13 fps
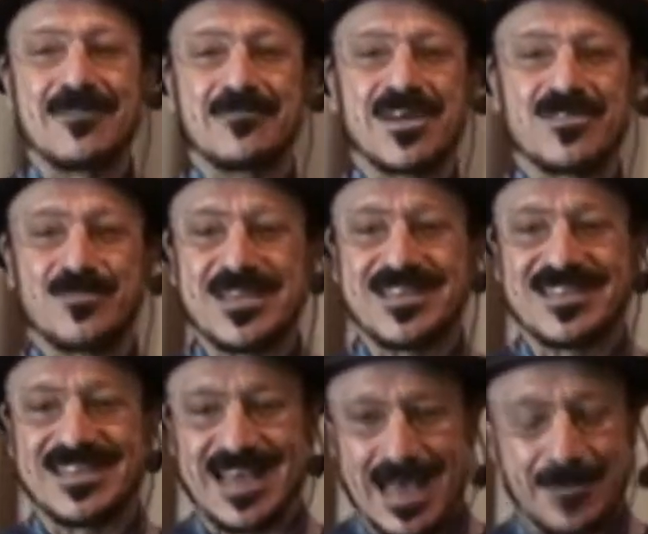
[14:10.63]
must be
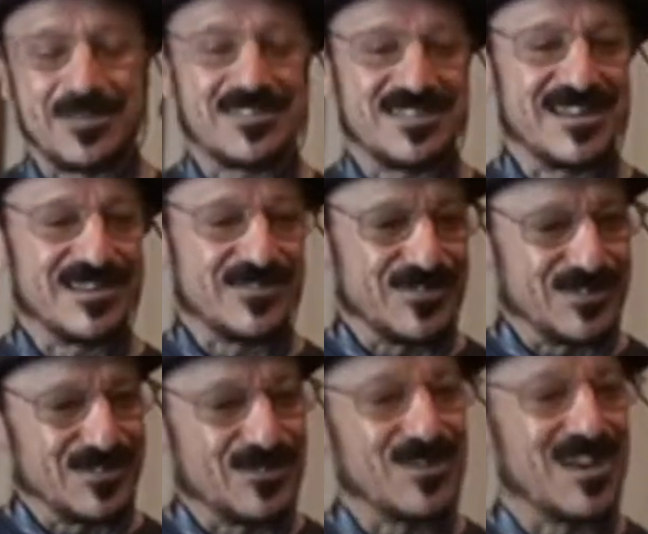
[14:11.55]
the epicenter
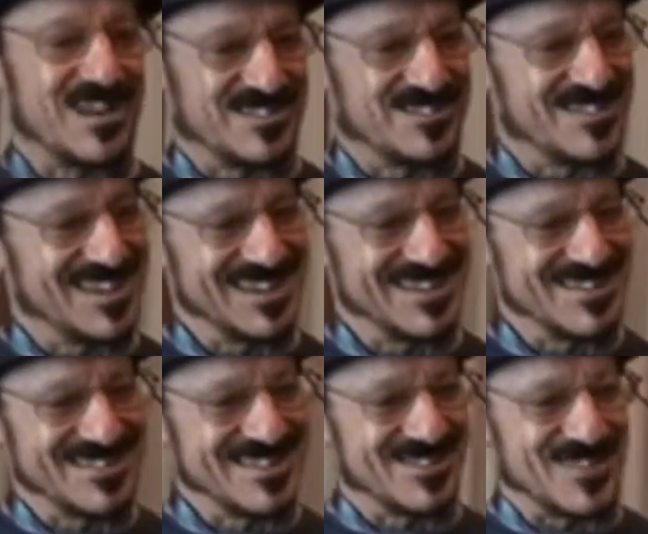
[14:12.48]
for trust, right? You
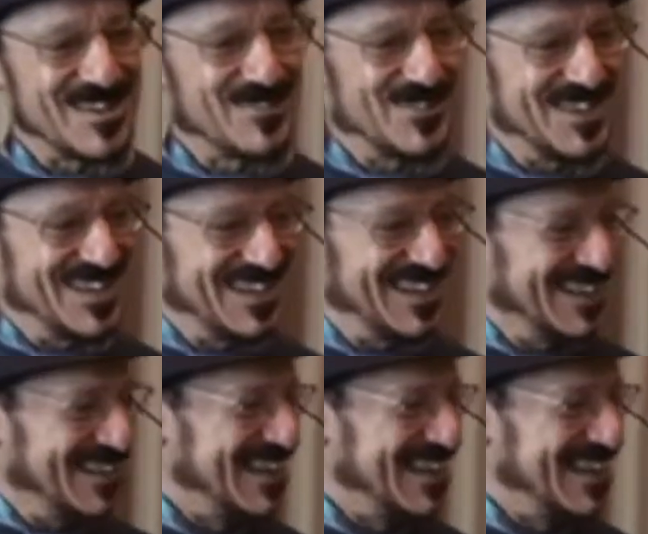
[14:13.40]
know, it just must be.